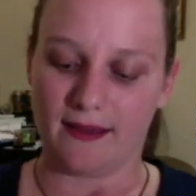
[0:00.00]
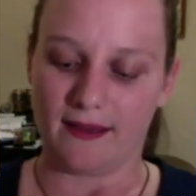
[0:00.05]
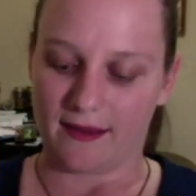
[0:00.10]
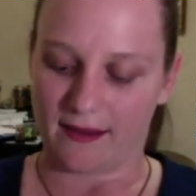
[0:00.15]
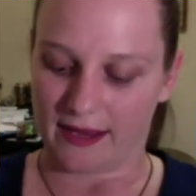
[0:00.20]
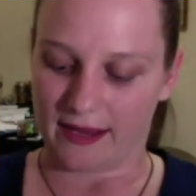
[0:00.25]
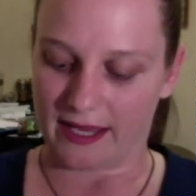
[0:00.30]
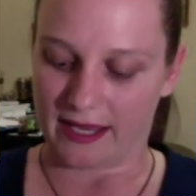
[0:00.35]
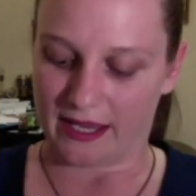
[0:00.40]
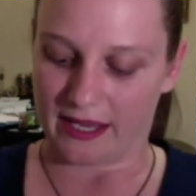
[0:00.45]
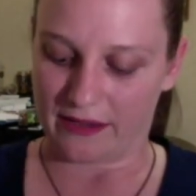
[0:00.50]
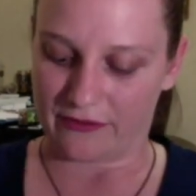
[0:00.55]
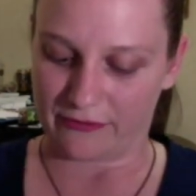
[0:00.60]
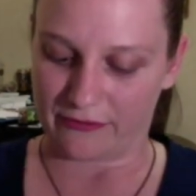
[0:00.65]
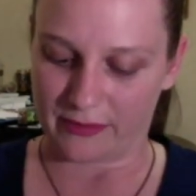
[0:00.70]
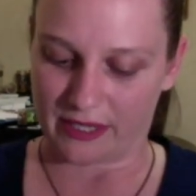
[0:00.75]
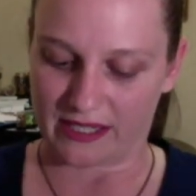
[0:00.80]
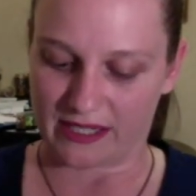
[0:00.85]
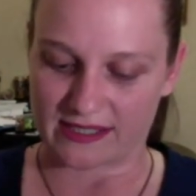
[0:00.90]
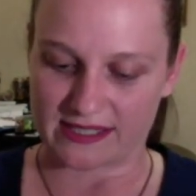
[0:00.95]
I have
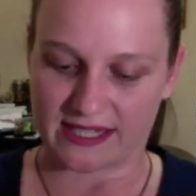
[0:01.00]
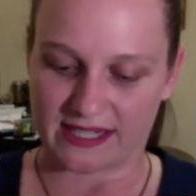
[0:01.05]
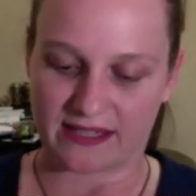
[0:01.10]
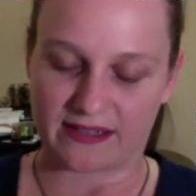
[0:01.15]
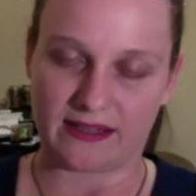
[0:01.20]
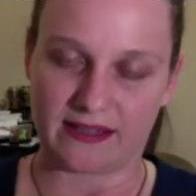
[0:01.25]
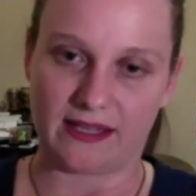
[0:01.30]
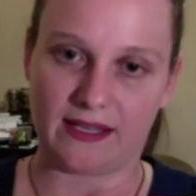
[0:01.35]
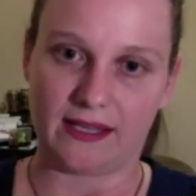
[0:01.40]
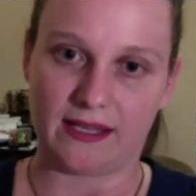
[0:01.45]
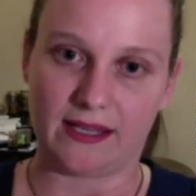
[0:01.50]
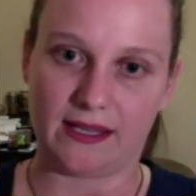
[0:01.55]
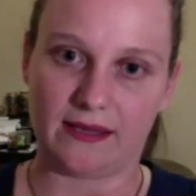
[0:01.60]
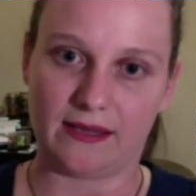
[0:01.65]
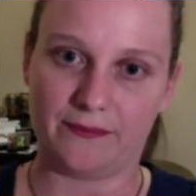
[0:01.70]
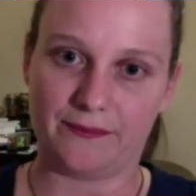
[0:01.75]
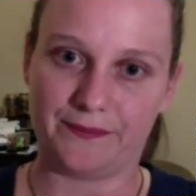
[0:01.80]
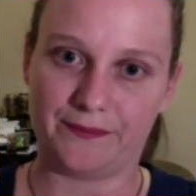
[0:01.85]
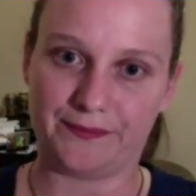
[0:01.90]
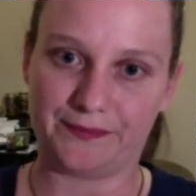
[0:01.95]
marked out the
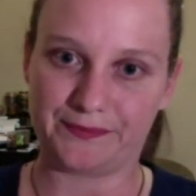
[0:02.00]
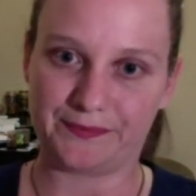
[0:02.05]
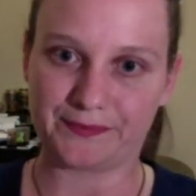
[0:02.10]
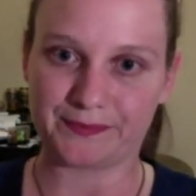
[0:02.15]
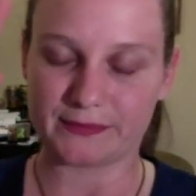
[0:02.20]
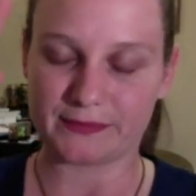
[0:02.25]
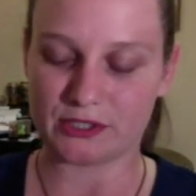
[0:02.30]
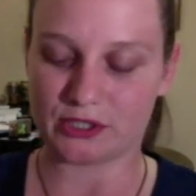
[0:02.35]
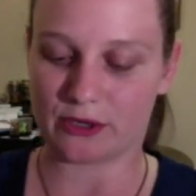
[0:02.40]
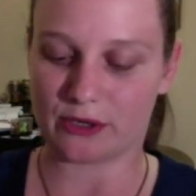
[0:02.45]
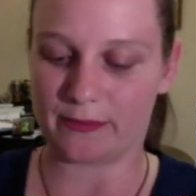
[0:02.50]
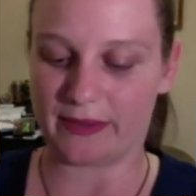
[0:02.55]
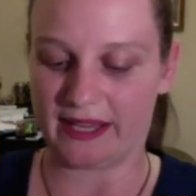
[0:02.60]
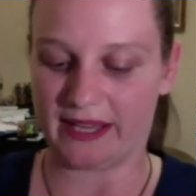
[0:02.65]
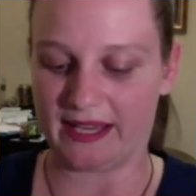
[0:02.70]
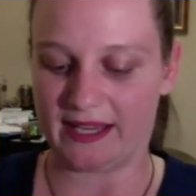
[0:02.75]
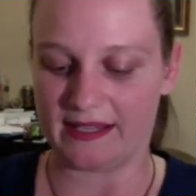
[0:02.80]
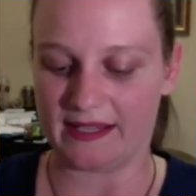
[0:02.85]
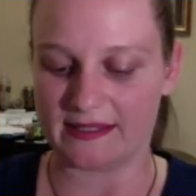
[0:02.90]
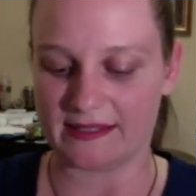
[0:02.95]
top
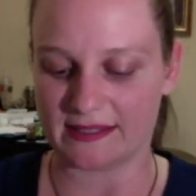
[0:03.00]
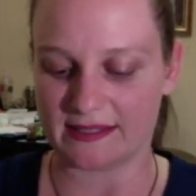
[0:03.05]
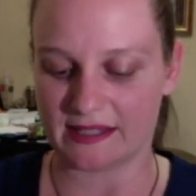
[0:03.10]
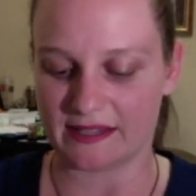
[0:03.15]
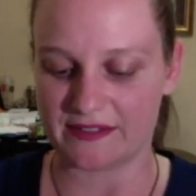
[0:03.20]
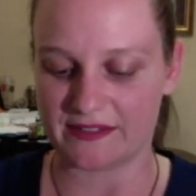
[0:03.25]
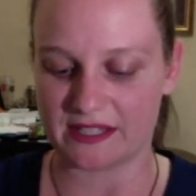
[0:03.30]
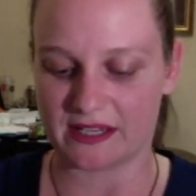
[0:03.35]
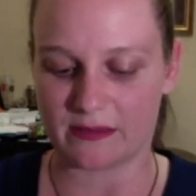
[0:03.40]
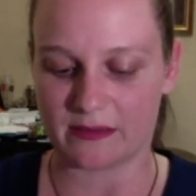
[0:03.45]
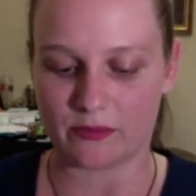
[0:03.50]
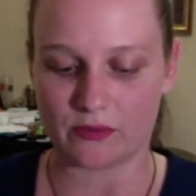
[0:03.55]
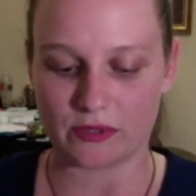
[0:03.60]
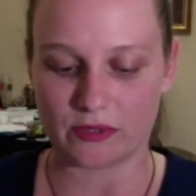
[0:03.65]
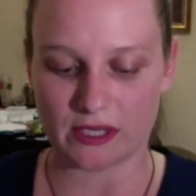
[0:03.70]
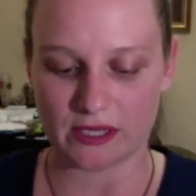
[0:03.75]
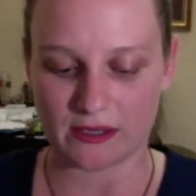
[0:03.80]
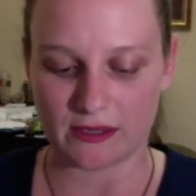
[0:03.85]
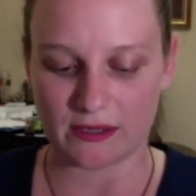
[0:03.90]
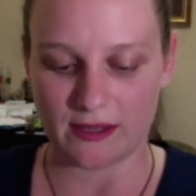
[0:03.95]
and left side
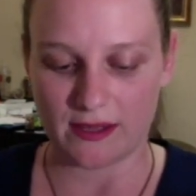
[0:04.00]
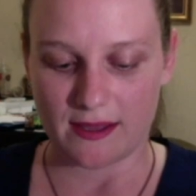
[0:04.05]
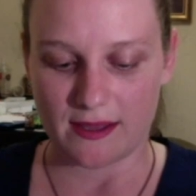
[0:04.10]
border